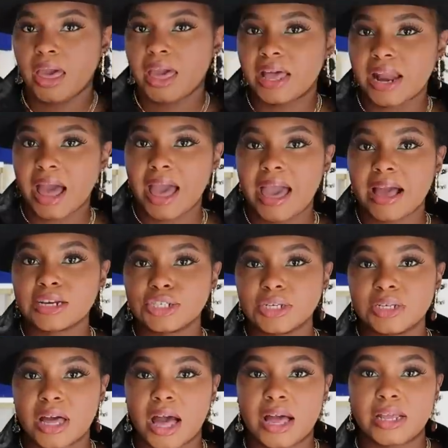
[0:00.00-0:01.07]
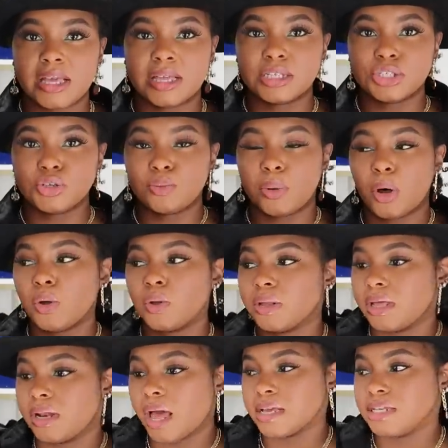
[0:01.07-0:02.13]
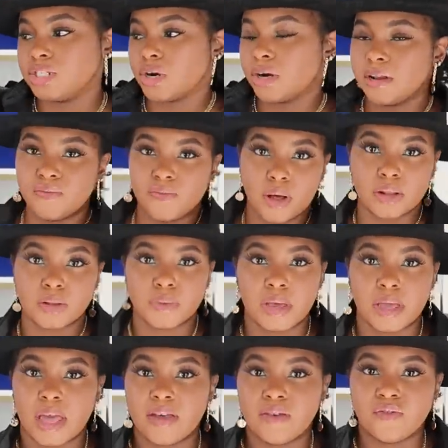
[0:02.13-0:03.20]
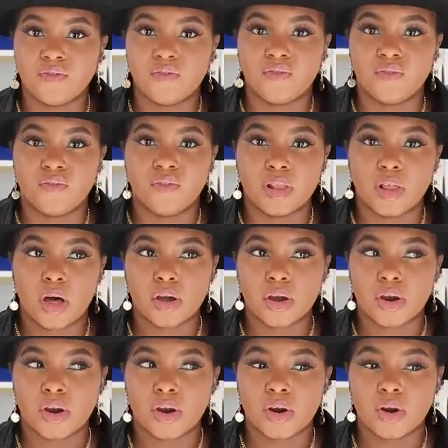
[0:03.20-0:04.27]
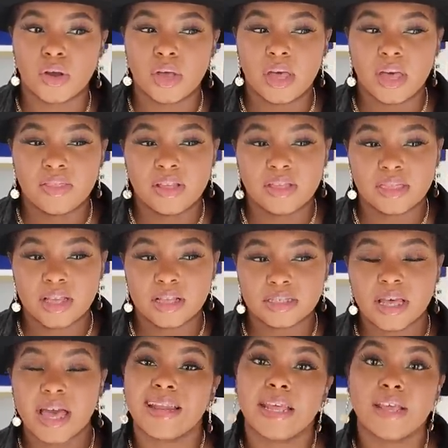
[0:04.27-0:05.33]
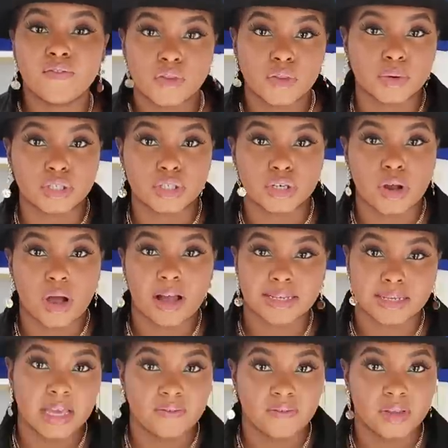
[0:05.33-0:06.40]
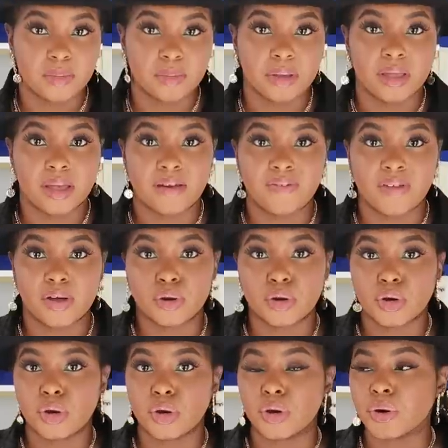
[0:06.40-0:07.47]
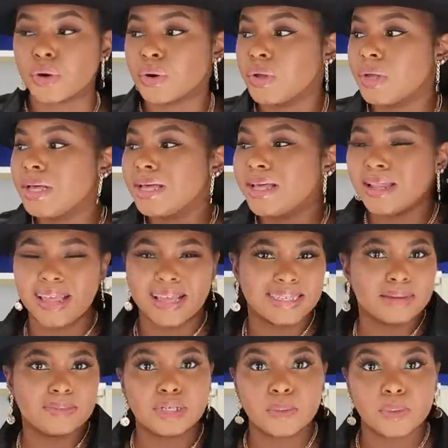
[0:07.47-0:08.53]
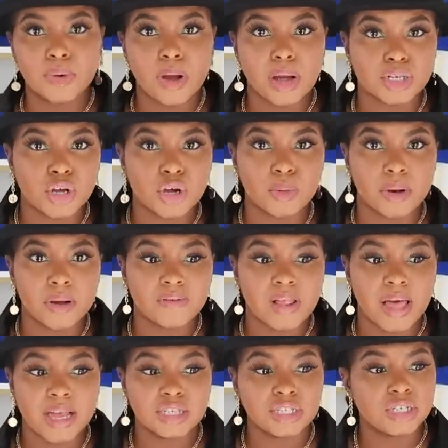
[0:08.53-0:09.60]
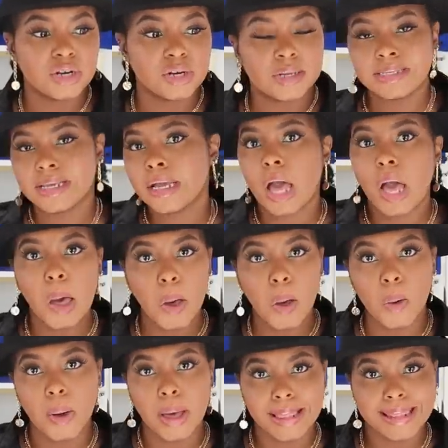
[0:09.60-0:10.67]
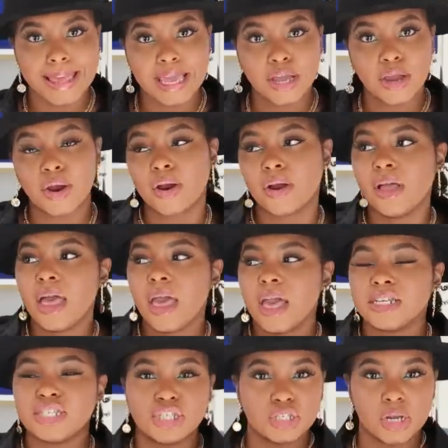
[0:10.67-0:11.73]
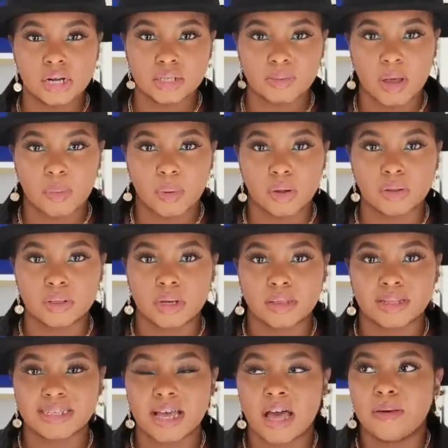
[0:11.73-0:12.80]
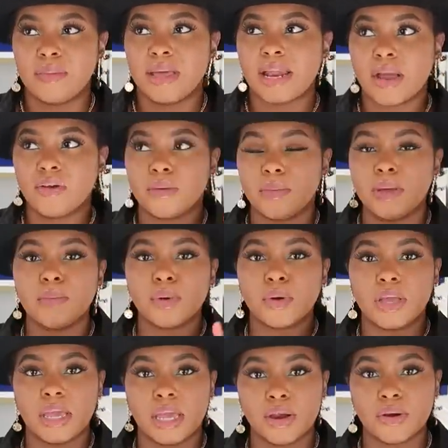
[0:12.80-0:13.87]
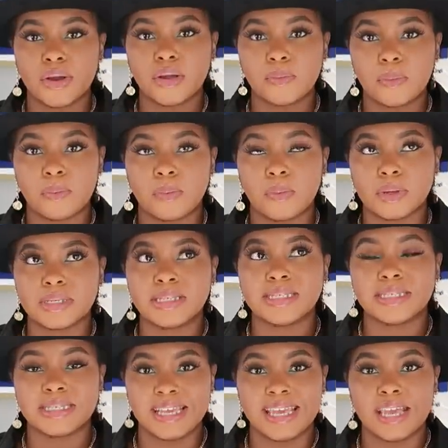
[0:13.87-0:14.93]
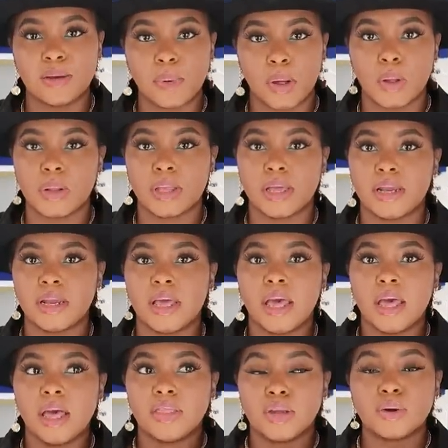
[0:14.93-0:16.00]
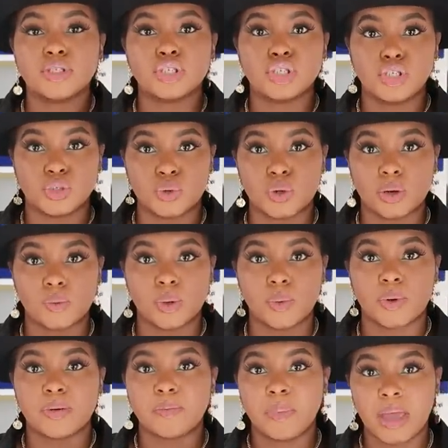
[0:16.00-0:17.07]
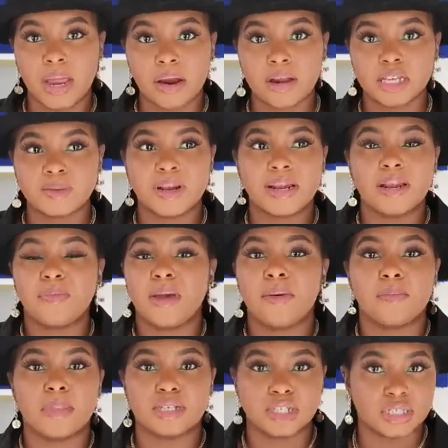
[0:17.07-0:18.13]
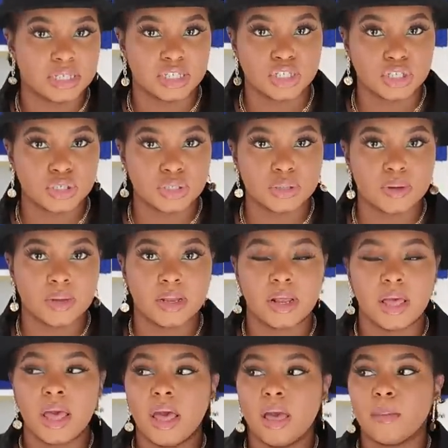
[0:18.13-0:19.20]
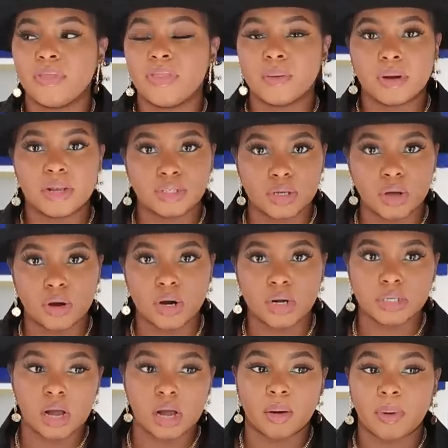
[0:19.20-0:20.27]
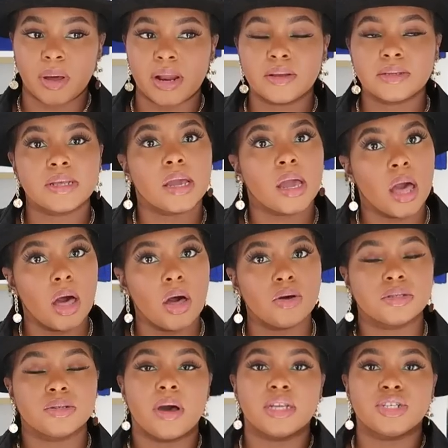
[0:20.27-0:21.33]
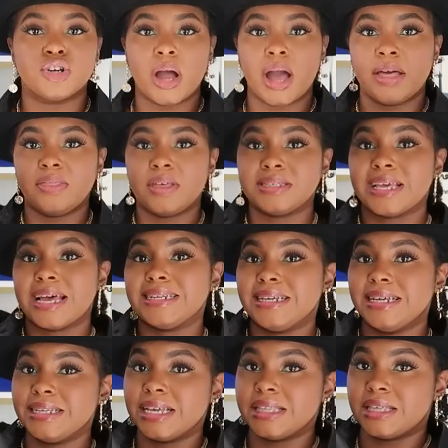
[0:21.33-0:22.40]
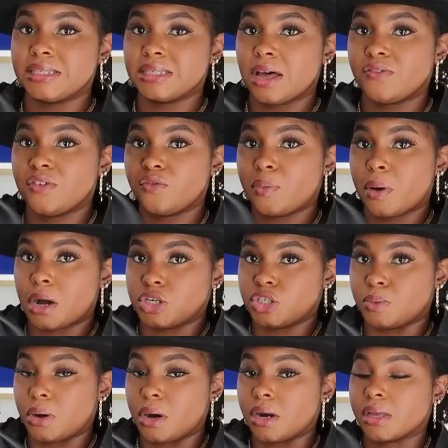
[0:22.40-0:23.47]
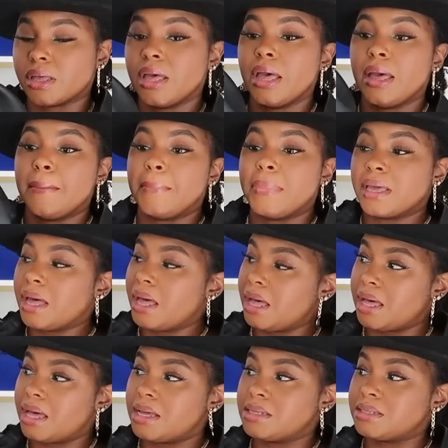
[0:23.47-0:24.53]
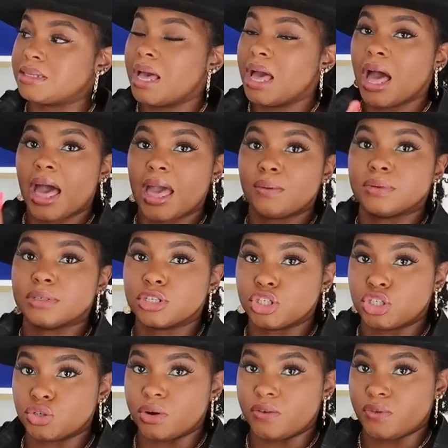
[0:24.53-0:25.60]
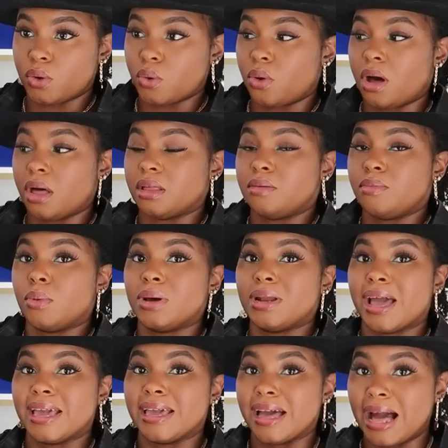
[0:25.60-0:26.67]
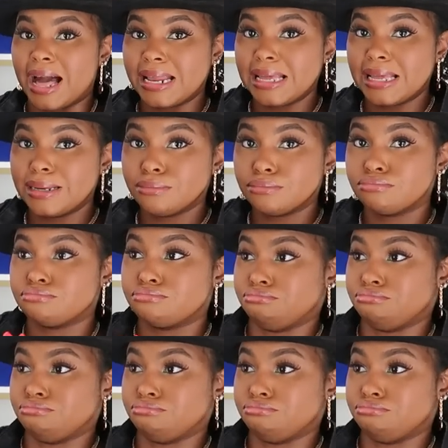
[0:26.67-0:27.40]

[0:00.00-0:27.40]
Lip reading: And I actually got into Poland. I started following a vlogger, I think that's an influencer, Octavia B. I found her like September, October of last year, and I was like, oh, I like her. And she talked about Poland all the time. And I remember hearing and seeing Poland. There was a store and we were in Paris, but I didn't pay much attention to it. But then when I saw her talk about it, I was like, oh, so I tried this. I did get this off of Poshmark because I was unsure of the quality. But when I got it,